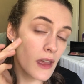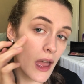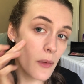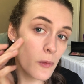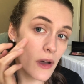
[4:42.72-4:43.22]

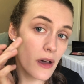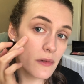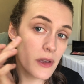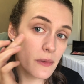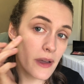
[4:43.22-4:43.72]
And while
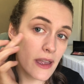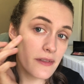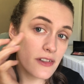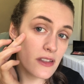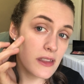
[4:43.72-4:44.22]
we
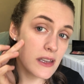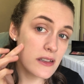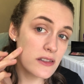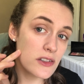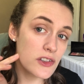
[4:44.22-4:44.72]
wait for
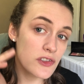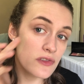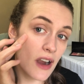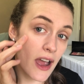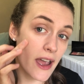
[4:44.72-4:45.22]
these to
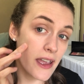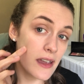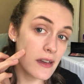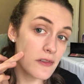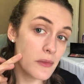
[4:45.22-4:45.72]

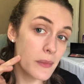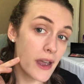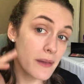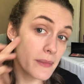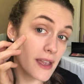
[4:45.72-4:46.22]
dry,
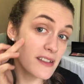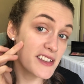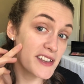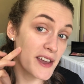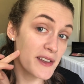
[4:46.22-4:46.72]
remind me
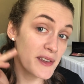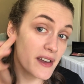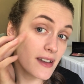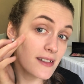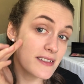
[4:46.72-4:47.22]
to tell you
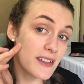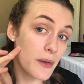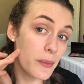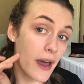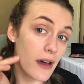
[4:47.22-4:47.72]
guys
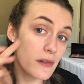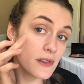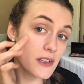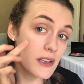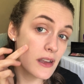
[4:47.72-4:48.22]

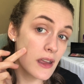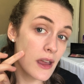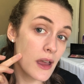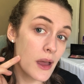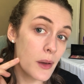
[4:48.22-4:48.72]
about
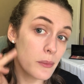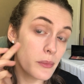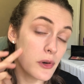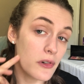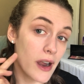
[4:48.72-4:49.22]

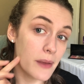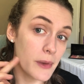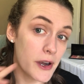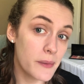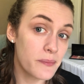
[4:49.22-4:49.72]

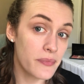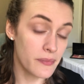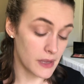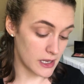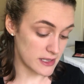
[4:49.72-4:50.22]
primer,
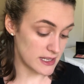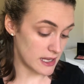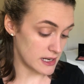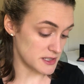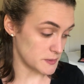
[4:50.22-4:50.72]
because
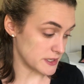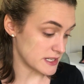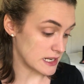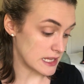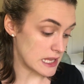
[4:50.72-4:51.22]
it is what's
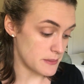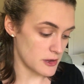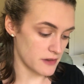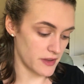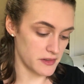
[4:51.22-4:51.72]
going to keep
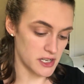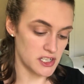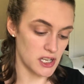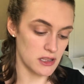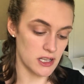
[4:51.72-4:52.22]
your
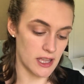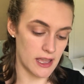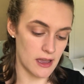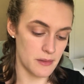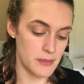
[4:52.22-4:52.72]
foundation
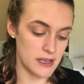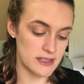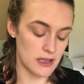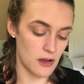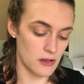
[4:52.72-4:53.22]
looking
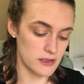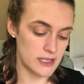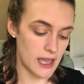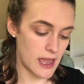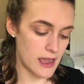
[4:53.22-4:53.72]
amazing all
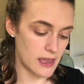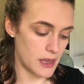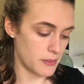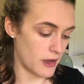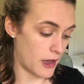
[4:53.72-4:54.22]
day,
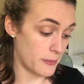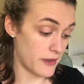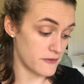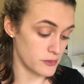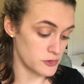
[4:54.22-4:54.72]
help
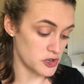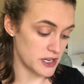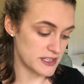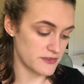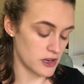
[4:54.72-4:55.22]
it from
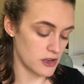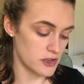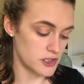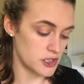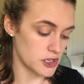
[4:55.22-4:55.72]
transferring
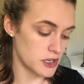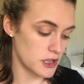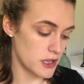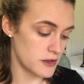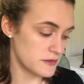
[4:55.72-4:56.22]
onto your
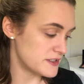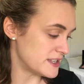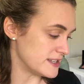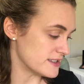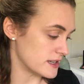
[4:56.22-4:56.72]
clothes,
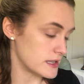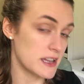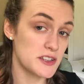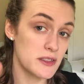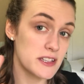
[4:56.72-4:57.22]
things like
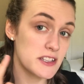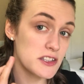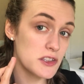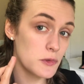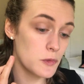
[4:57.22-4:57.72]
that. So this
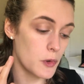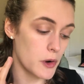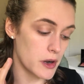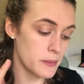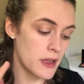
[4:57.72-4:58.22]
is the
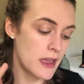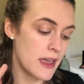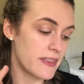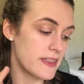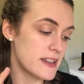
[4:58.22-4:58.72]
warm.
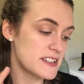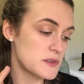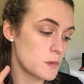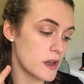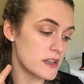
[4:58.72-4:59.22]

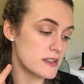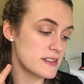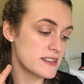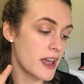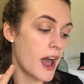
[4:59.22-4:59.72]
This
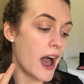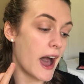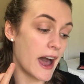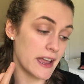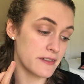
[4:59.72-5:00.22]
was
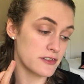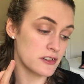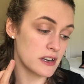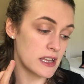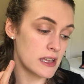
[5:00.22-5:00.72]

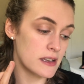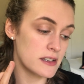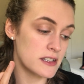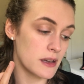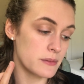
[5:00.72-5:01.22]
Ivory
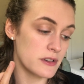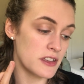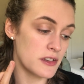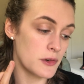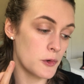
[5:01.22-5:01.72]

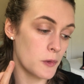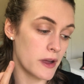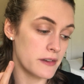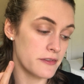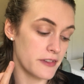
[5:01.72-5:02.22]

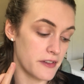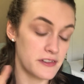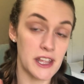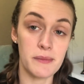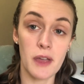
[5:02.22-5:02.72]

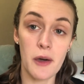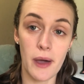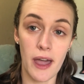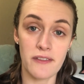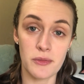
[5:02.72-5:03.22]
W150.
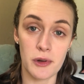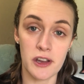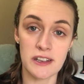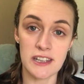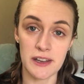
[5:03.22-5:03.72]
Oh, I haven't
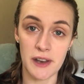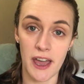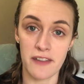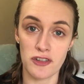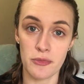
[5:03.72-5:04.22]
broken down
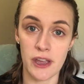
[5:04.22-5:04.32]
ivory,